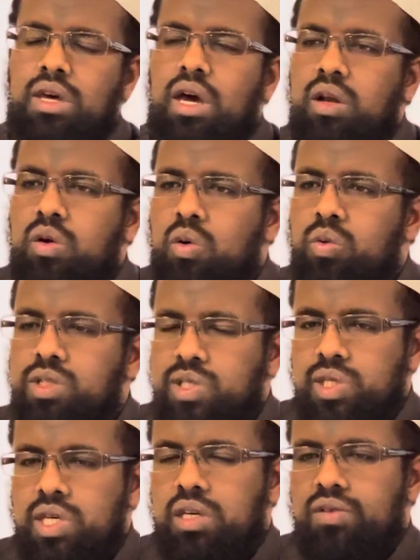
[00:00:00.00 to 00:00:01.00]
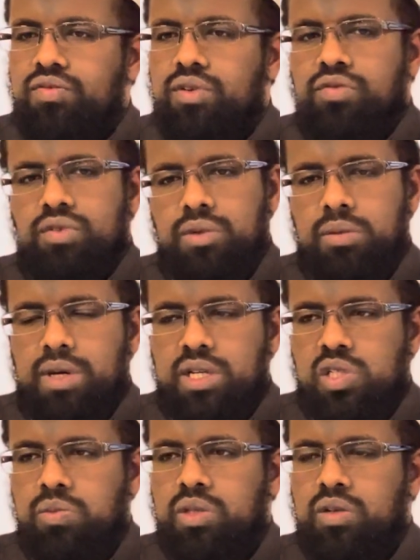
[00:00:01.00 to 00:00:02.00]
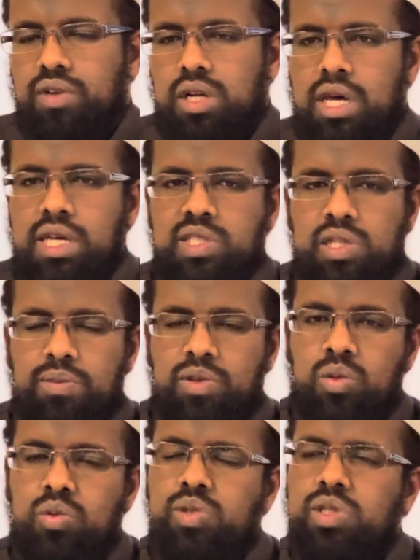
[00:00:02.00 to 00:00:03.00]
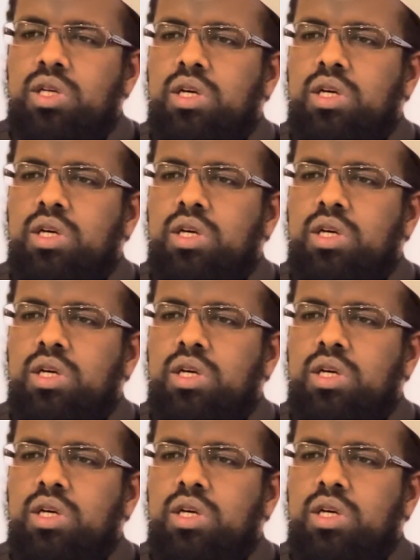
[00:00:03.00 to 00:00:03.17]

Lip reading: And no one is safe from the punishment of Allah except those